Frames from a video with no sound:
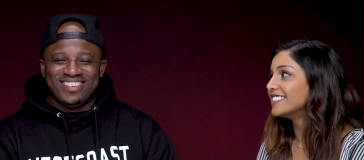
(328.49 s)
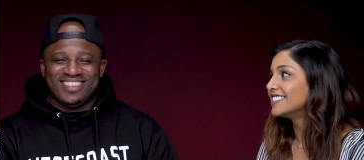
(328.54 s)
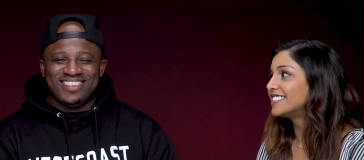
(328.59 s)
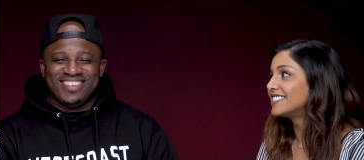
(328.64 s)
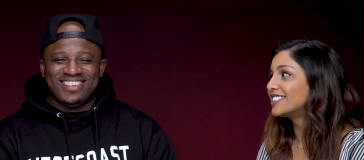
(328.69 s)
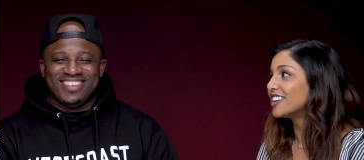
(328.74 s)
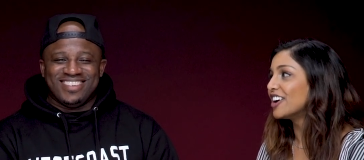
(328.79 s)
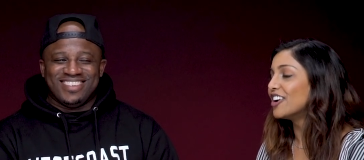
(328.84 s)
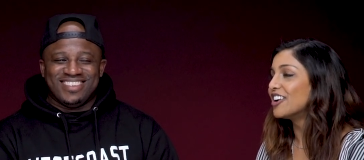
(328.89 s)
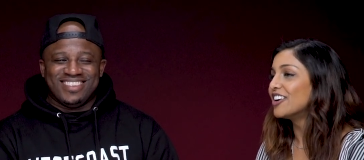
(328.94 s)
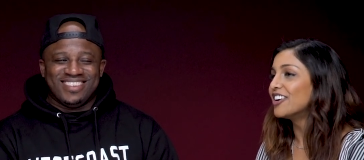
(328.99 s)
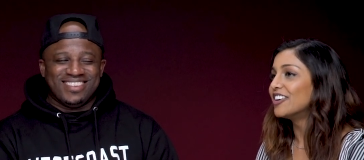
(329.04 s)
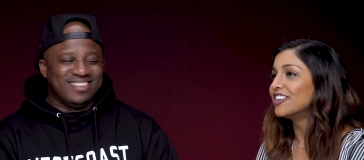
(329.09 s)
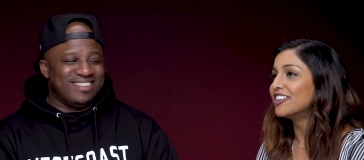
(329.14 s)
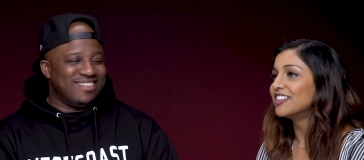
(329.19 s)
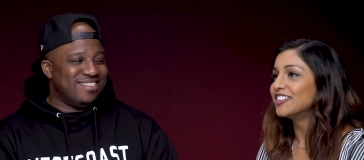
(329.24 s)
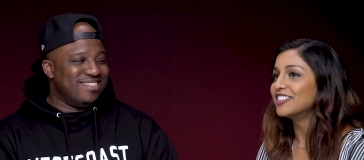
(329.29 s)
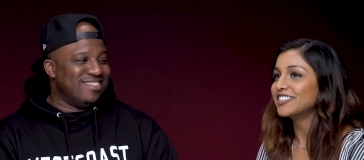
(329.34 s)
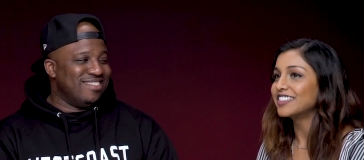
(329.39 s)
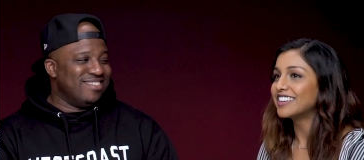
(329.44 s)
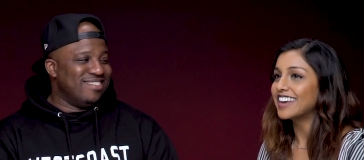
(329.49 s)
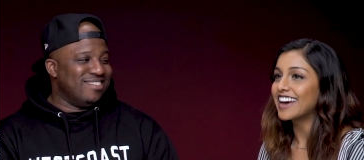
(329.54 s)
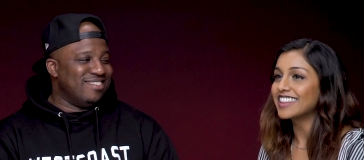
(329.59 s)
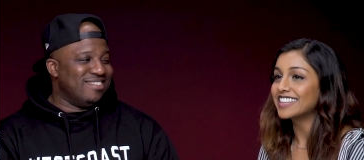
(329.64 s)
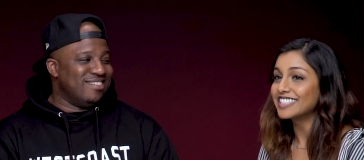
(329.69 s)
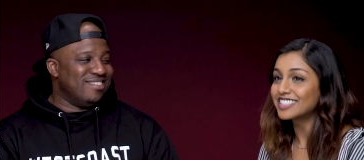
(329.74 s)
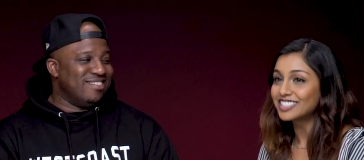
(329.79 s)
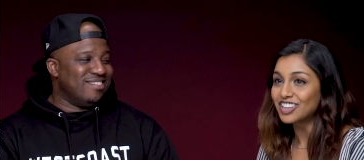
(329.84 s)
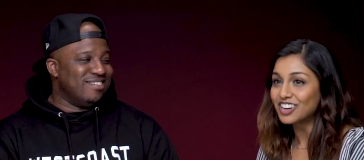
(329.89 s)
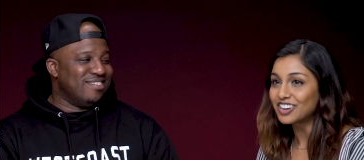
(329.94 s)
Speaker 1: So yeah,
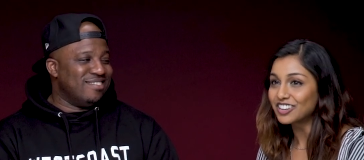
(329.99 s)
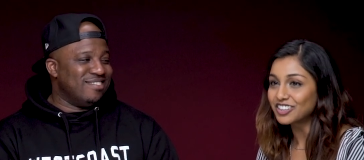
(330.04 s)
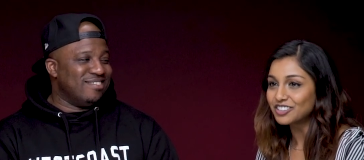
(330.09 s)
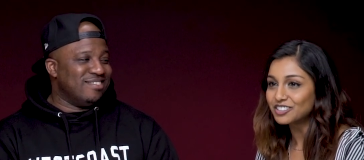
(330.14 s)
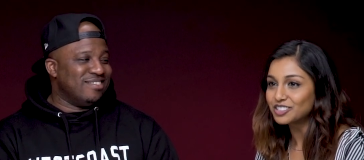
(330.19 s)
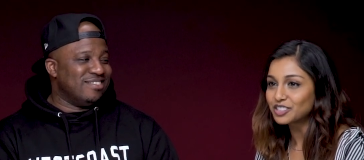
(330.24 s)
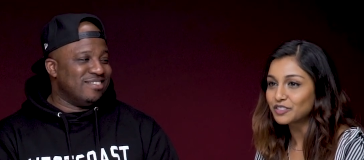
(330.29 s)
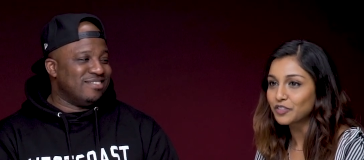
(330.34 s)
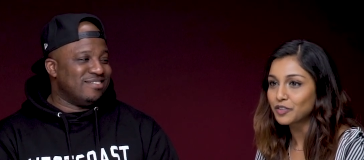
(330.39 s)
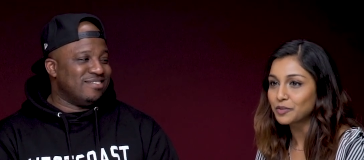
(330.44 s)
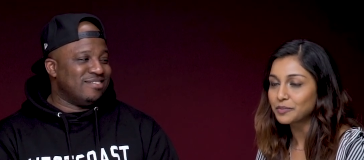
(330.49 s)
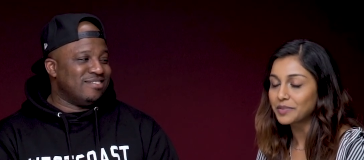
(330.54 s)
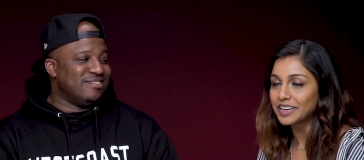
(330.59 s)
this song goes for